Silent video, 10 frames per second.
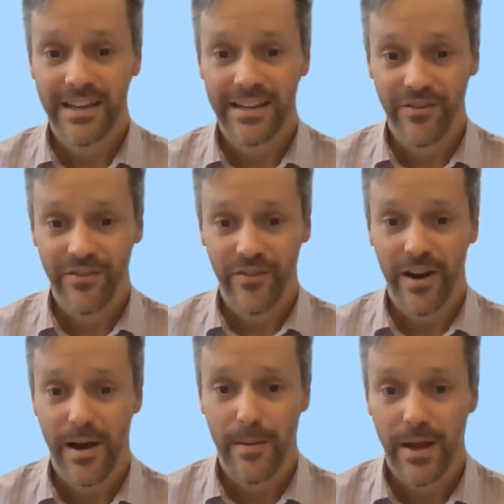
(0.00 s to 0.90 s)
is
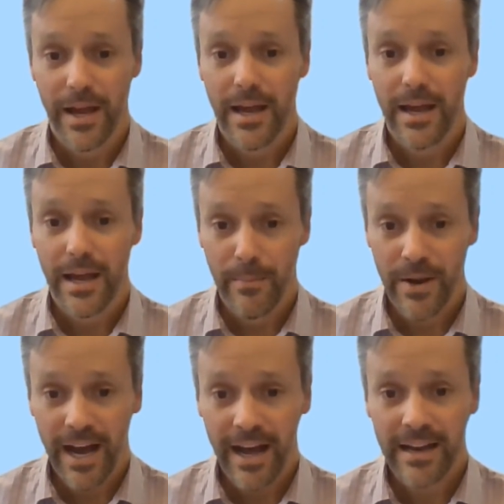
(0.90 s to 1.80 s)
from
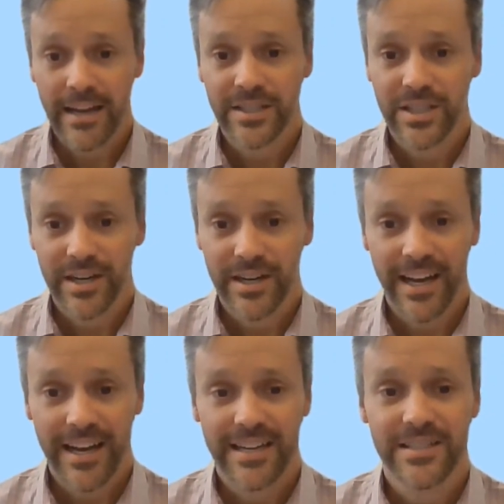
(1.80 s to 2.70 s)
Ibadan, Nigeria,
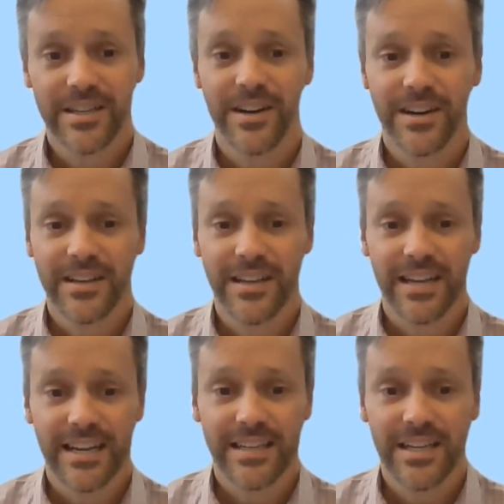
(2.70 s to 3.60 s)
and he's
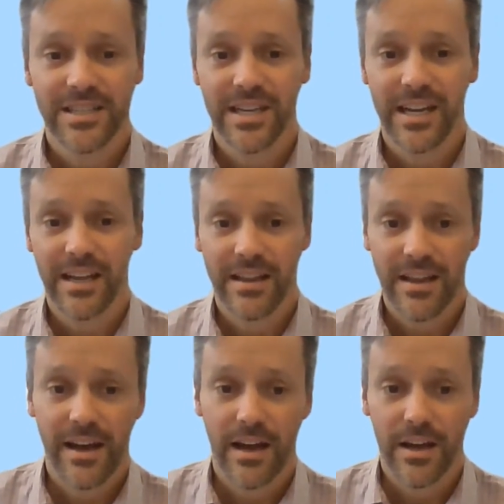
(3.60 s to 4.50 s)
currently teaching
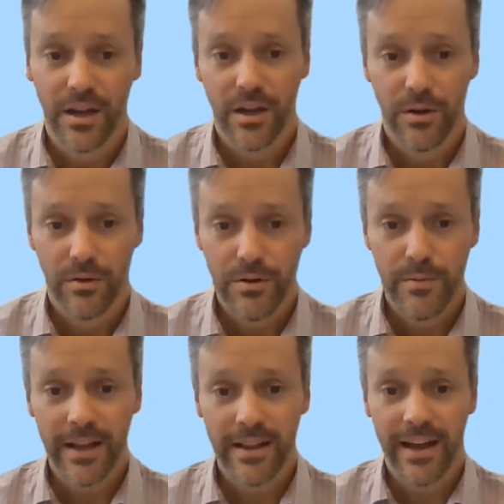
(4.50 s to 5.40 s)
the
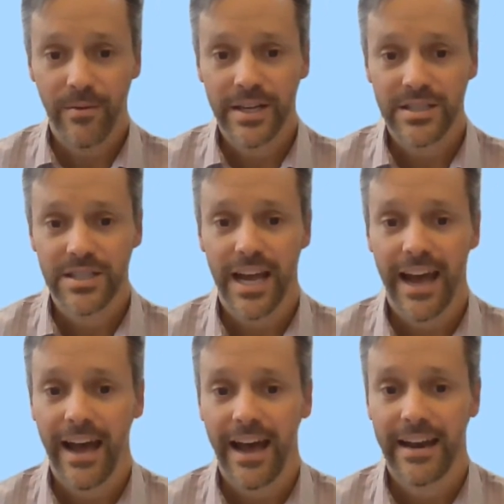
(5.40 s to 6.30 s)
Yoruba language
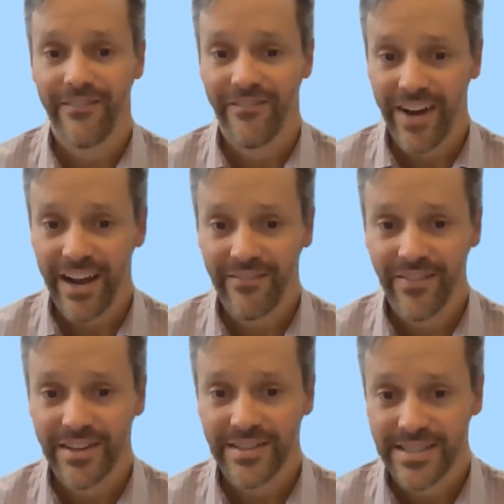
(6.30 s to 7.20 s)
at
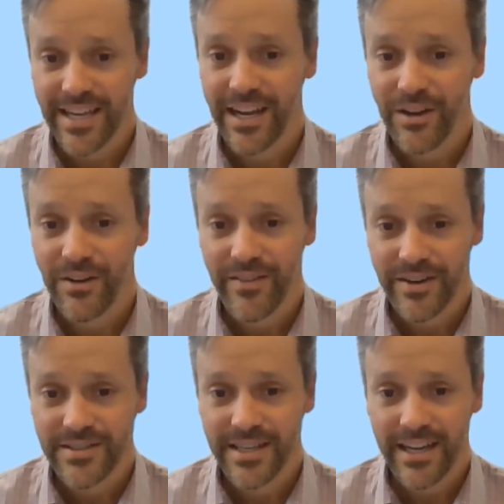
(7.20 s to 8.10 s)
Fayetteville State
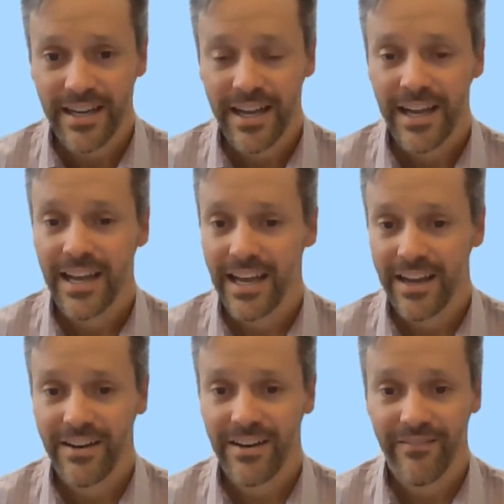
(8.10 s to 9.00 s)
University
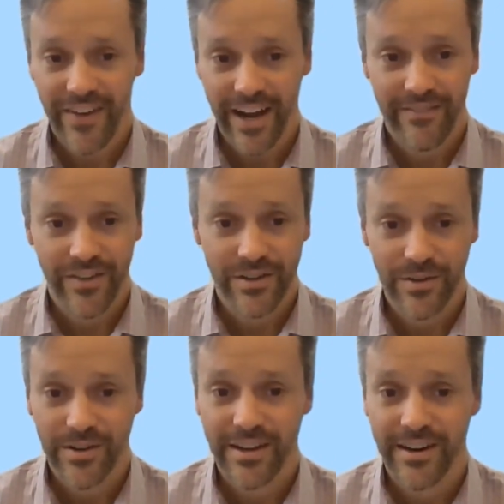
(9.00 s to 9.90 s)
in Fayetteville, North